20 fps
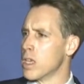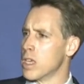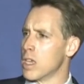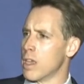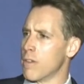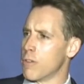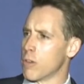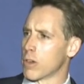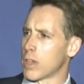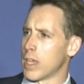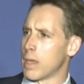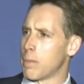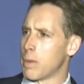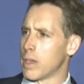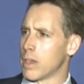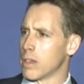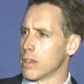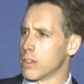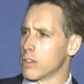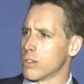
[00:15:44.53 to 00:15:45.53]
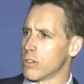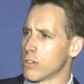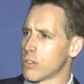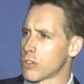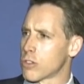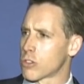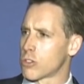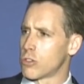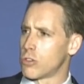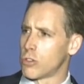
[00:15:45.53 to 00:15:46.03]
If you're keeping
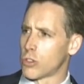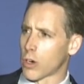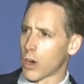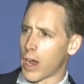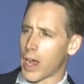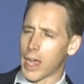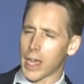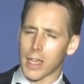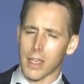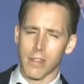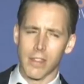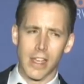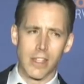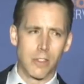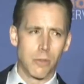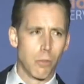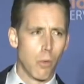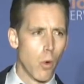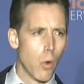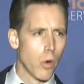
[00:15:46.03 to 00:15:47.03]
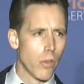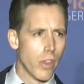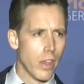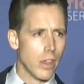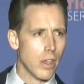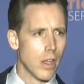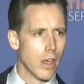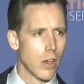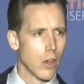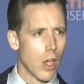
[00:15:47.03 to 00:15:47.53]
track, that's more
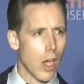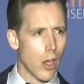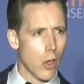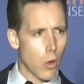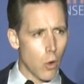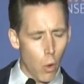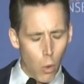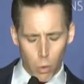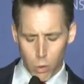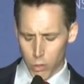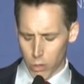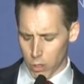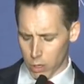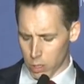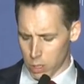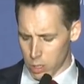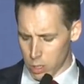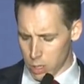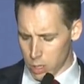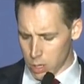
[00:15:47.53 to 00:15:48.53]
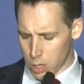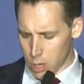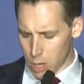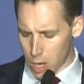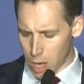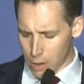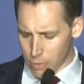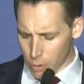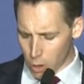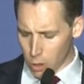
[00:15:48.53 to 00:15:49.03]
than a quarter
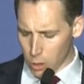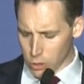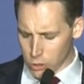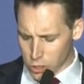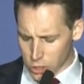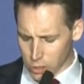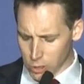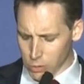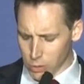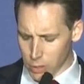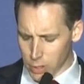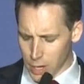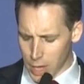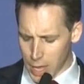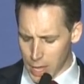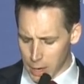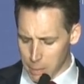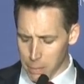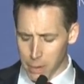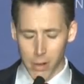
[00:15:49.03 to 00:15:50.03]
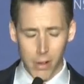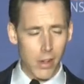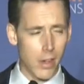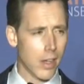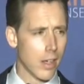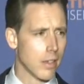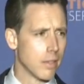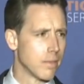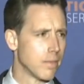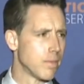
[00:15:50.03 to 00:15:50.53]
of all children in
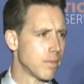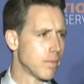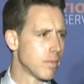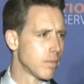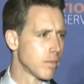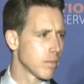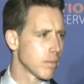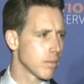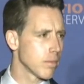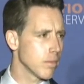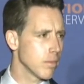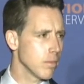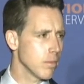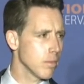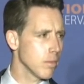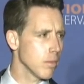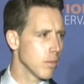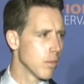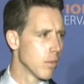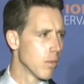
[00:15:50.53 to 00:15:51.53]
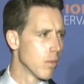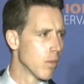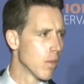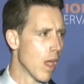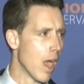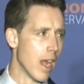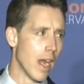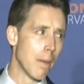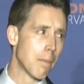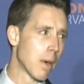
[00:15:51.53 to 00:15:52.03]
America.
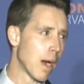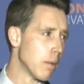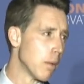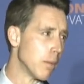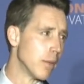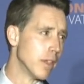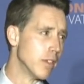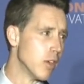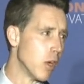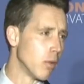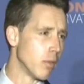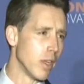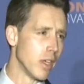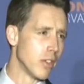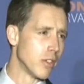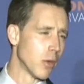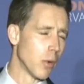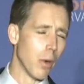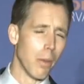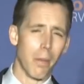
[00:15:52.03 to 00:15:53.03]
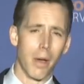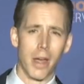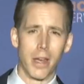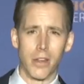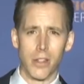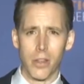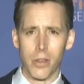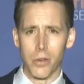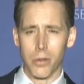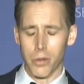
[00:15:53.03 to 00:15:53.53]
And I probably don't need to remind
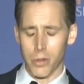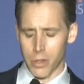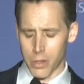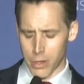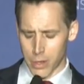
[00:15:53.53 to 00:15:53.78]
you